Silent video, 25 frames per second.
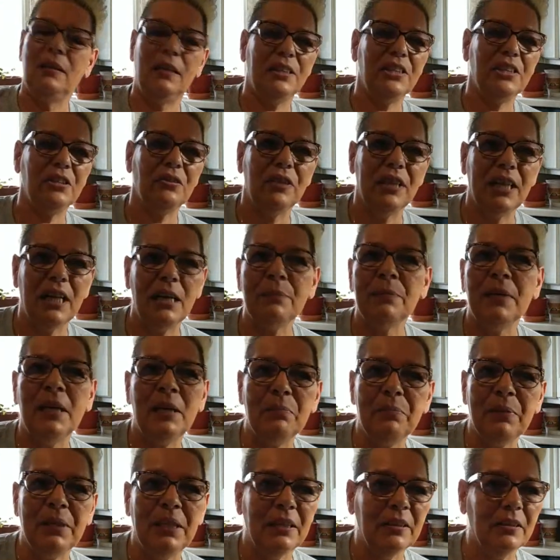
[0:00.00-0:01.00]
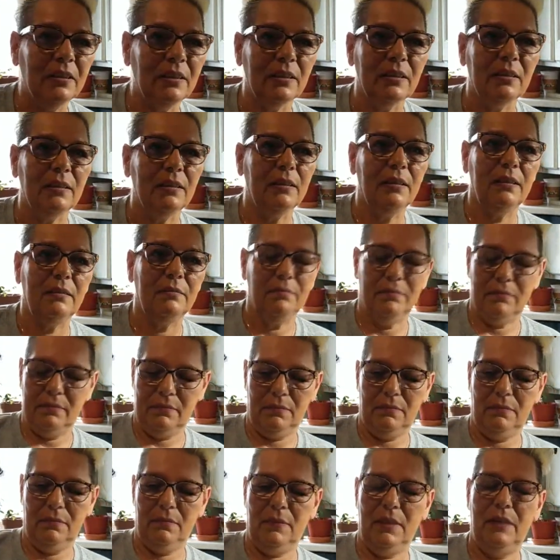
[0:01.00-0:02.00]
like she'll come up here and
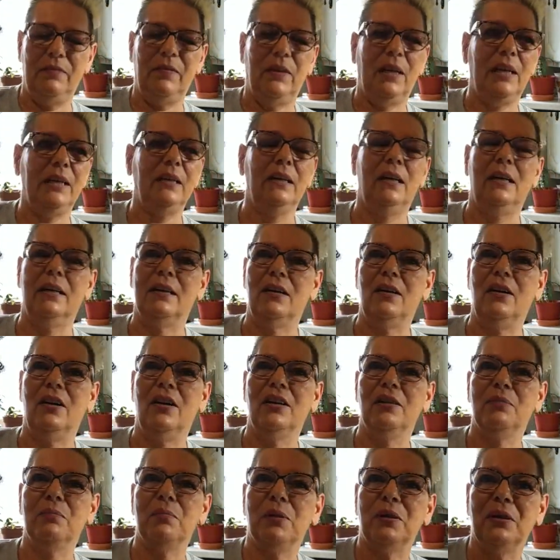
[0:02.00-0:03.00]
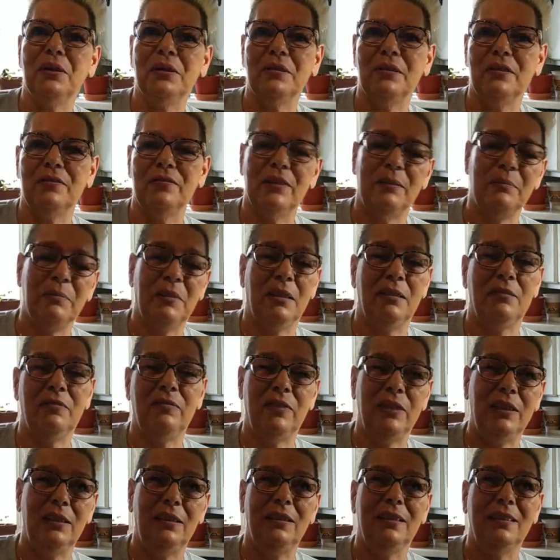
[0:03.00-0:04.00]
if I got heartburn or if I'm not
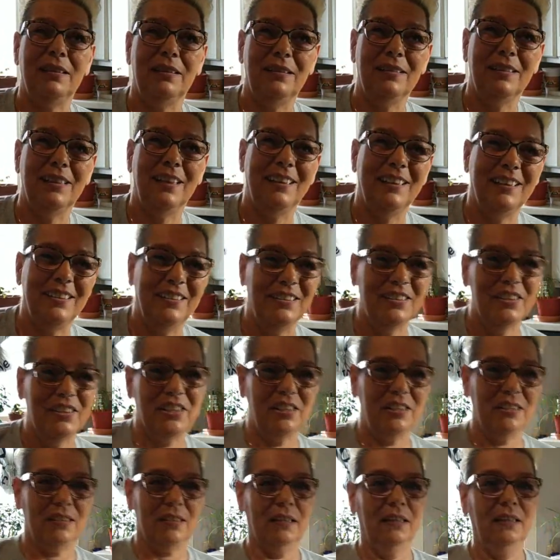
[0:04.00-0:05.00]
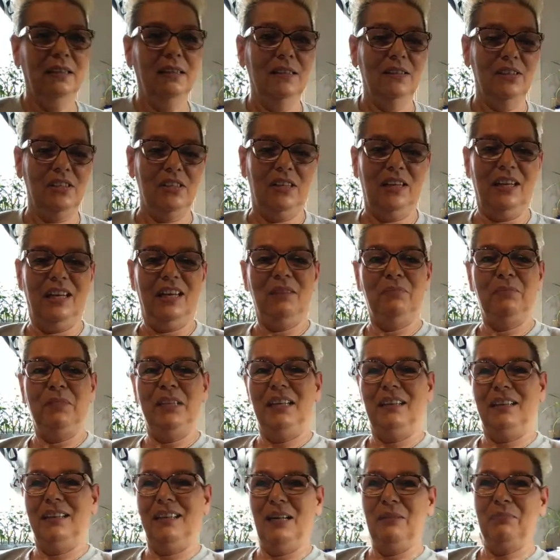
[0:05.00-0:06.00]
feeling all that good, she's She'll hand me
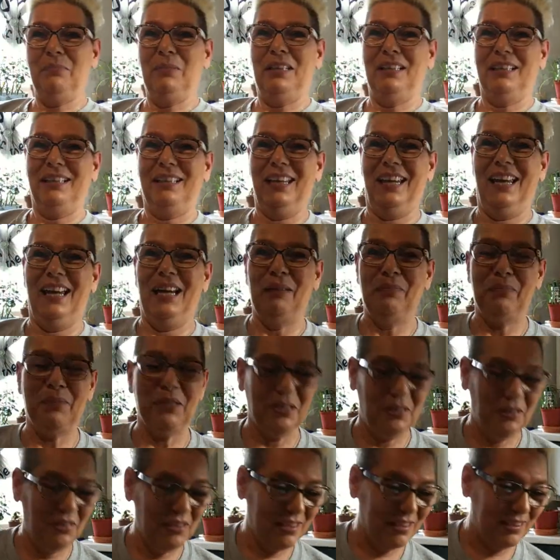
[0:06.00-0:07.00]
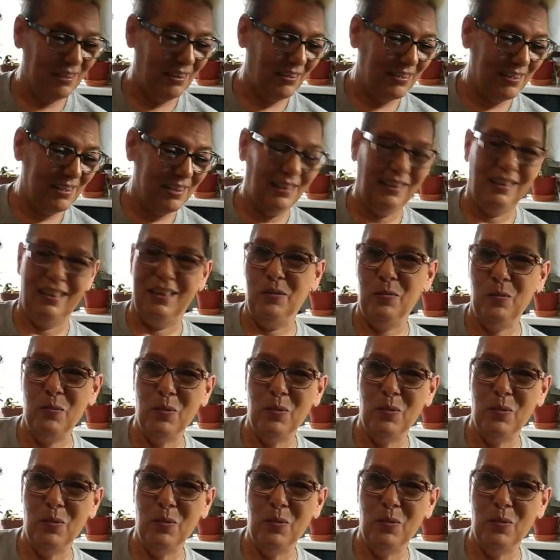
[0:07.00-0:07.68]
a couple of capsules and I'll say, like,